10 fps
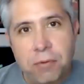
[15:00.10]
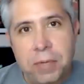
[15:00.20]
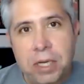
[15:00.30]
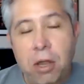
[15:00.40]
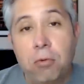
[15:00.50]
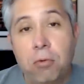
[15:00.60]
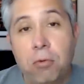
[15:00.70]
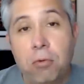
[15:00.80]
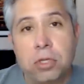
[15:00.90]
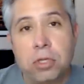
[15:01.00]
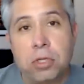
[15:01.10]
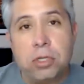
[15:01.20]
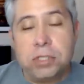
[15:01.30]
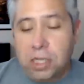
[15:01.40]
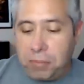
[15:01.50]
me. No, Lou's
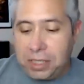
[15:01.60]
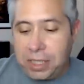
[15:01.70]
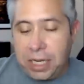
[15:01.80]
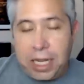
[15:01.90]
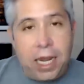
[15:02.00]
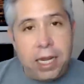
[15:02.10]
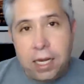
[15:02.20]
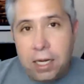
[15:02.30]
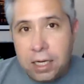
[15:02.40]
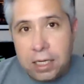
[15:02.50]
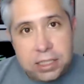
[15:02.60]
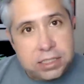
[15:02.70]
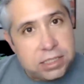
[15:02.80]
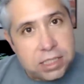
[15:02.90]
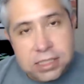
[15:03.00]
going to be like, hey, this
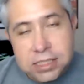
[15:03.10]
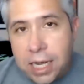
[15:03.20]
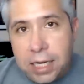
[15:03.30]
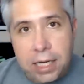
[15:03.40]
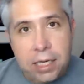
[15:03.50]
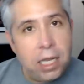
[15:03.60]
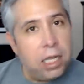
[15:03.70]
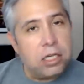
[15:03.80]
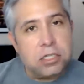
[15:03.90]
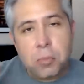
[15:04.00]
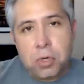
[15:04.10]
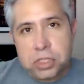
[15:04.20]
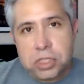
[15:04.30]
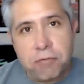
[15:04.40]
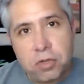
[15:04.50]
is exciting. There's more
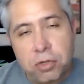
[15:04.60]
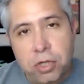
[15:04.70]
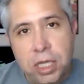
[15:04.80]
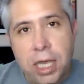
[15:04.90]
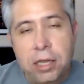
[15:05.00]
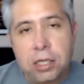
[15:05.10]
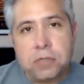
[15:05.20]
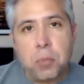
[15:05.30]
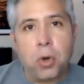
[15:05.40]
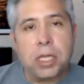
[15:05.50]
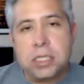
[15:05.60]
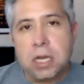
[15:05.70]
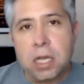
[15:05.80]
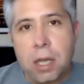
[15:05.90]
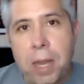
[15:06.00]
stuff to look at. There's more that's going to
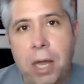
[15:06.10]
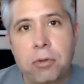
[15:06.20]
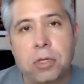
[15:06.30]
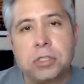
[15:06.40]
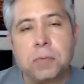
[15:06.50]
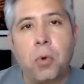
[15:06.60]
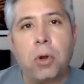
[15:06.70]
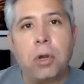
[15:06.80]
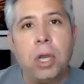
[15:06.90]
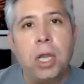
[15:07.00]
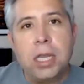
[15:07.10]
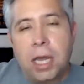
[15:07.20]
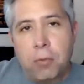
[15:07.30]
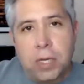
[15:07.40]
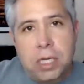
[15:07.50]
come out. There's more that
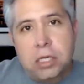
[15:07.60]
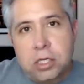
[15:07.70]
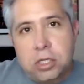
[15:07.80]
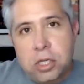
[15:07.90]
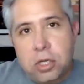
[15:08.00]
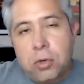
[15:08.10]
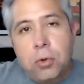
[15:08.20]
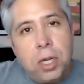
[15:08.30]
we need to do.